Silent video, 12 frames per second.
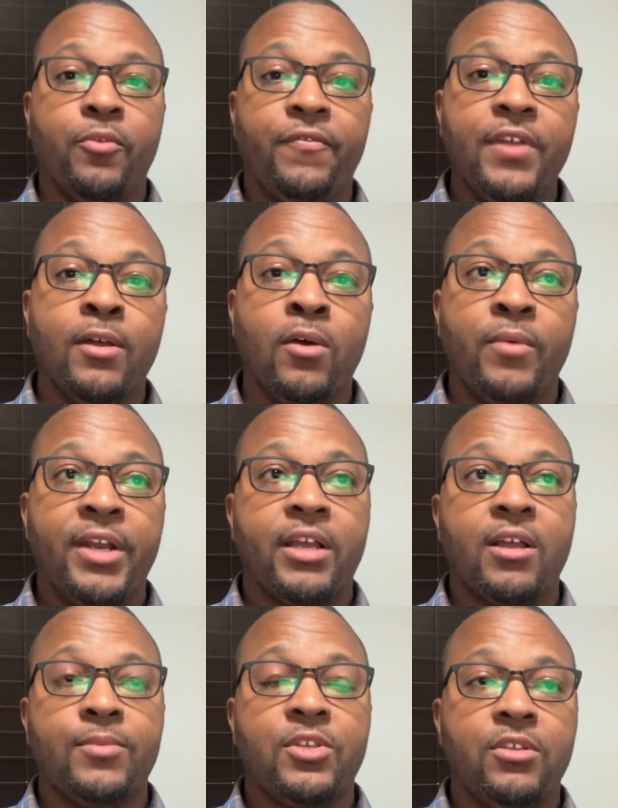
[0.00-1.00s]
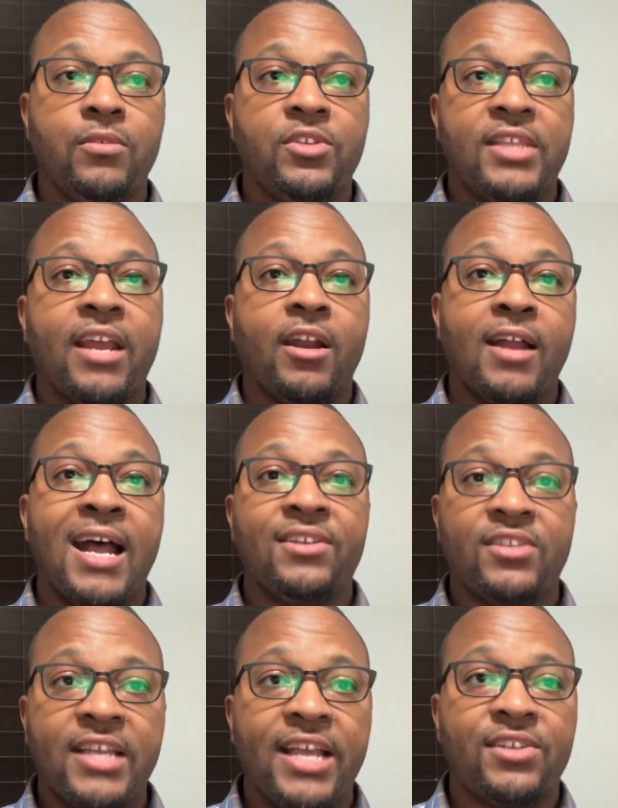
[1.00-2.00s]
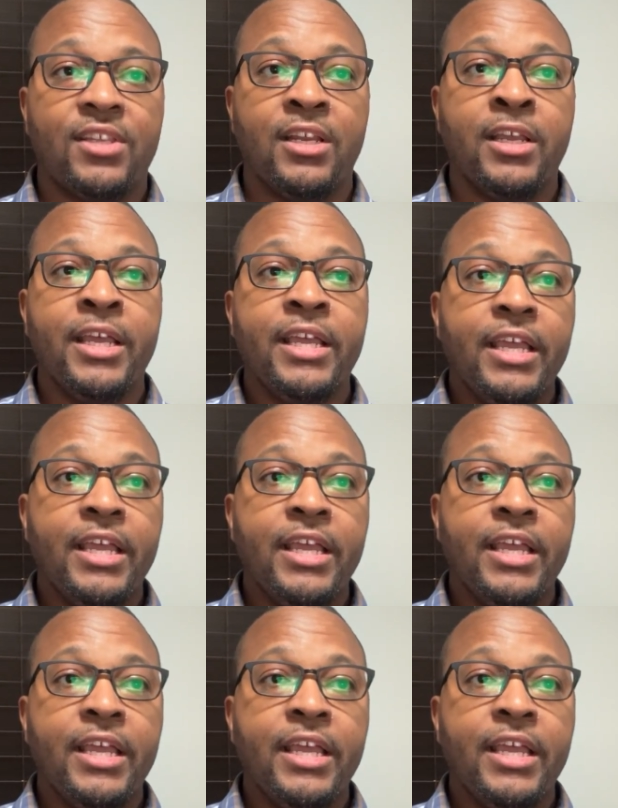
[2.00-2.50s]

feel when it comes to standardized testing,